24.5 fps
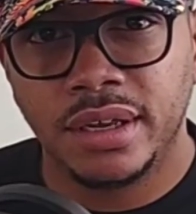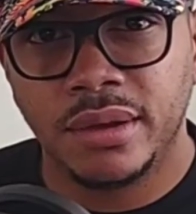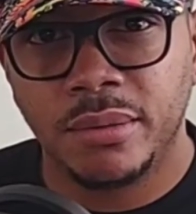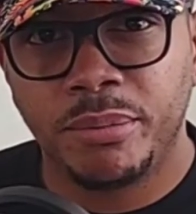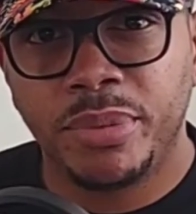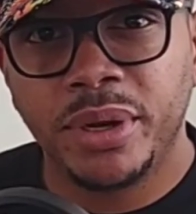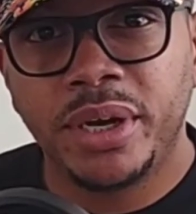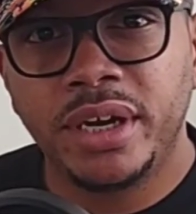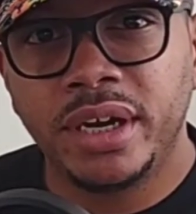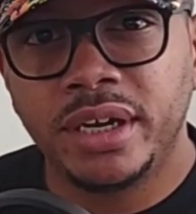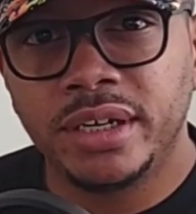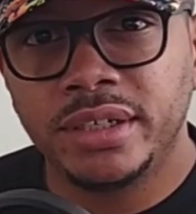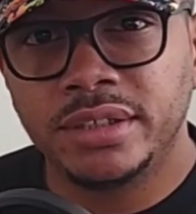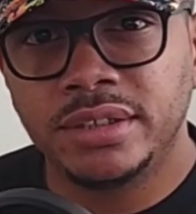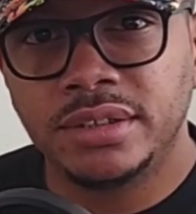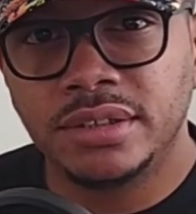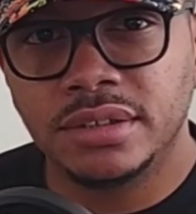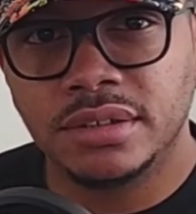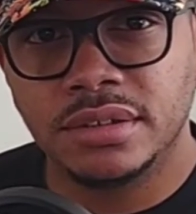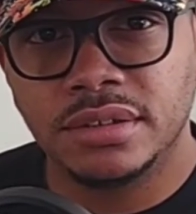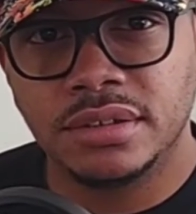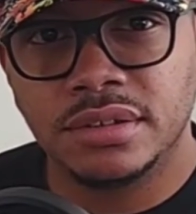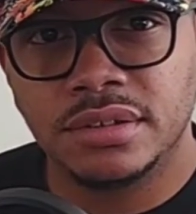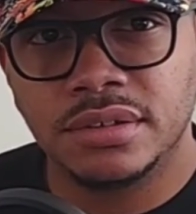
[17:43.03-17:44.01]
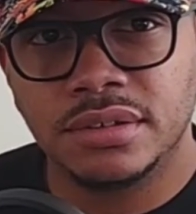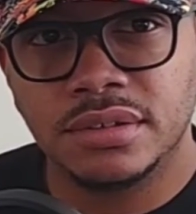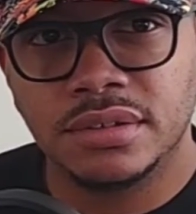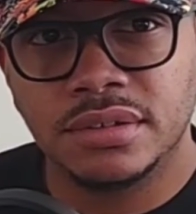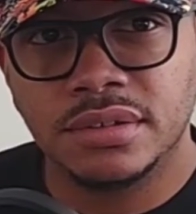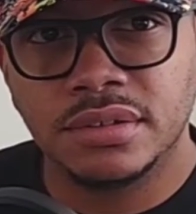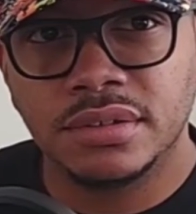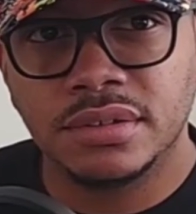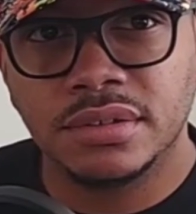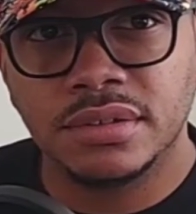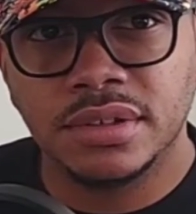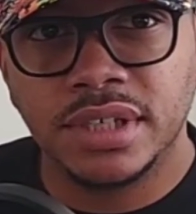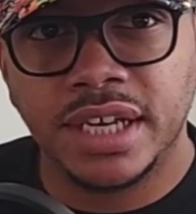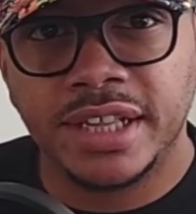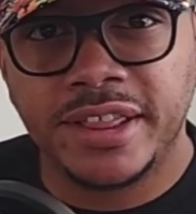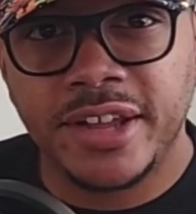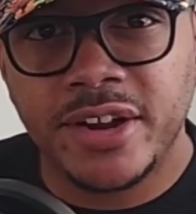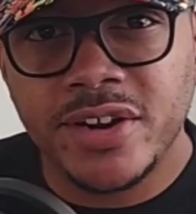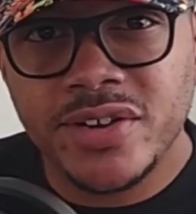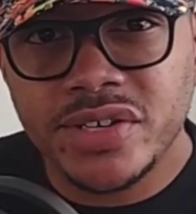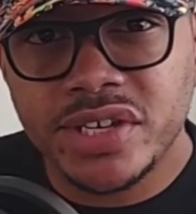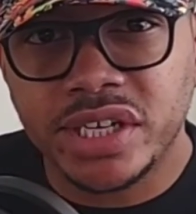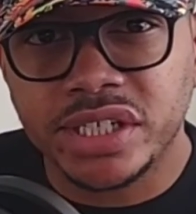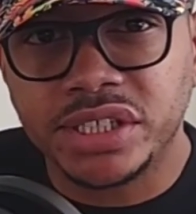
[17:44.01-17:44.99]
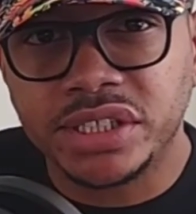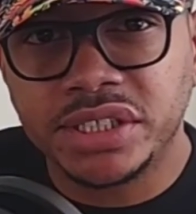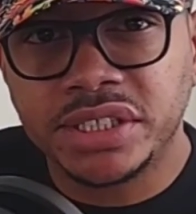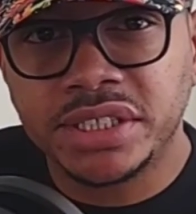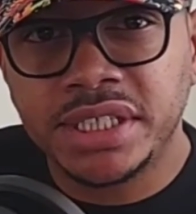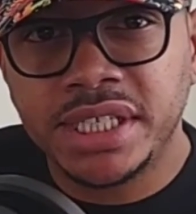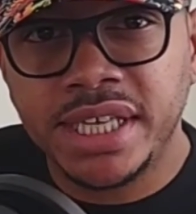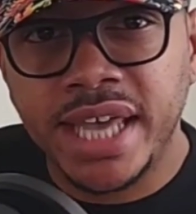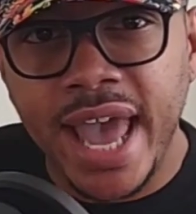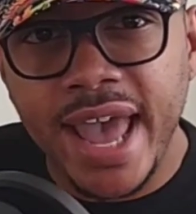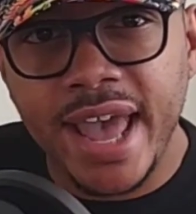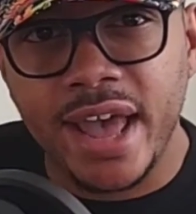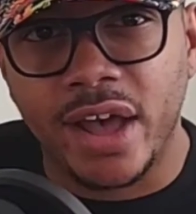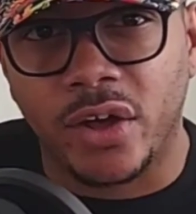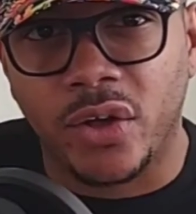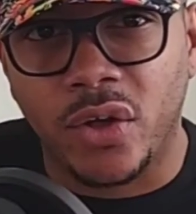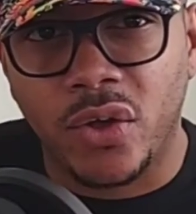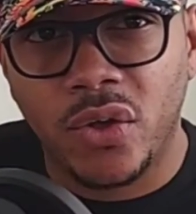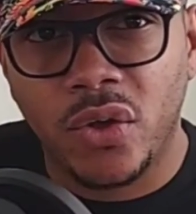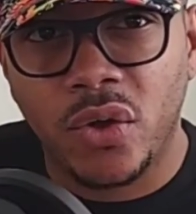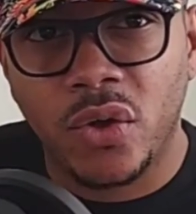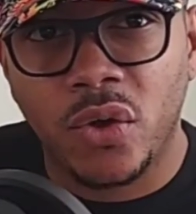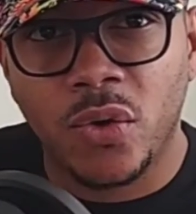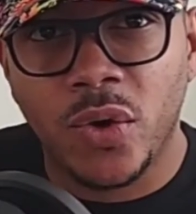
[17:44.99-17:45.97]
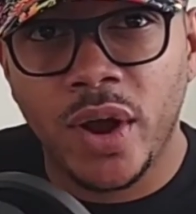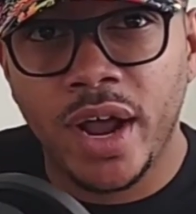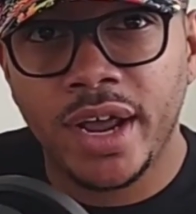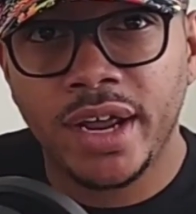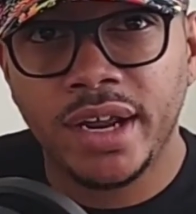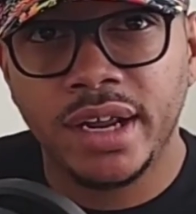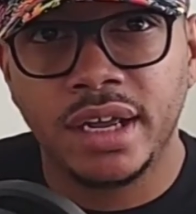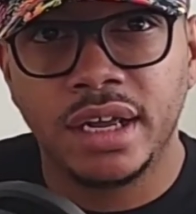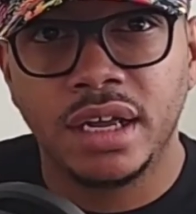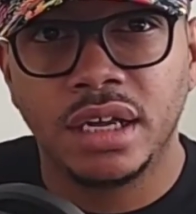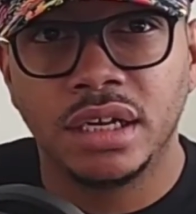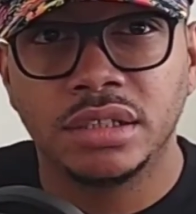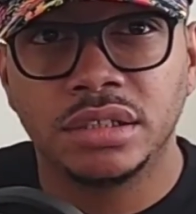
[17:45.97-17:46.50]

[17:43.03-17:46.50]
Because there's a scale, right?